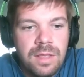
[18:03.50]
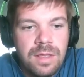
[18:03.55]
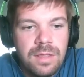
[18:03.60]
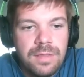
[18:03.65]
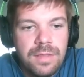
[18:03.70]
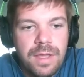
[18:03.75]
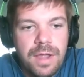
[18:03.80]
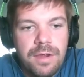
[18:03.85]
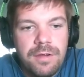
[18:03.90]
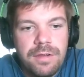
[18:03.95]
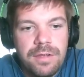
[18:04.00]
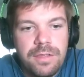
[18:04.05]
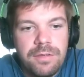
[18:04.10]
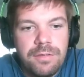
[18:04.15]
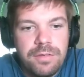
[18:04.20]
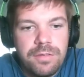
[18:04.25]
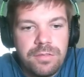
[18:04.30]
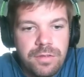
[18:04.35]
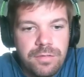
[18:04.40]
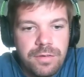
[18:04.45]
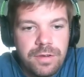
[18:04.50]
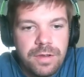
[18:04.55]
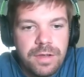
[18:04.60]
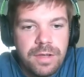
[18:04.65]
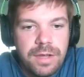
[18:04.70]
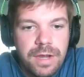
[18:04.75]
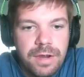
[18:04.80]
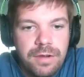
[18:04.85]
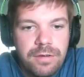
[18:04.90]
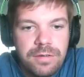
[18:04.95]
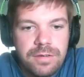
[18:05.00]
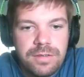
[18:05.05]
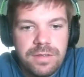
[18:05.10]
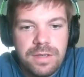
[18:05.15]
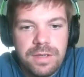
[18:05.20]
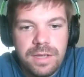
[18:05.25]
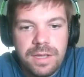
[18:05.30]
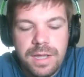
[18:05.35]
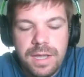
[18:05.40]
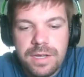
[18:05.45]
the area the receiver can
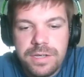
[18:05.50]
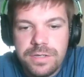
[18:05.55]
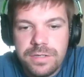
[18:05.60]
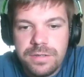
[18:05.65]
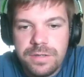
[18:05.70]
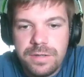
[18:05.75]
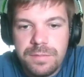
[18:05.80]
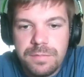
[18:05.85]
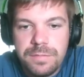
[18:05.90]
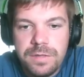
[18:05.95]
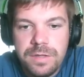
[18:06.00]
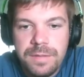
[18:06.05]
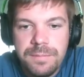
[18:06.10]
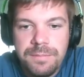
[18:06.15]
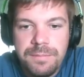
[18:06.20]
guarantee a catch attempt.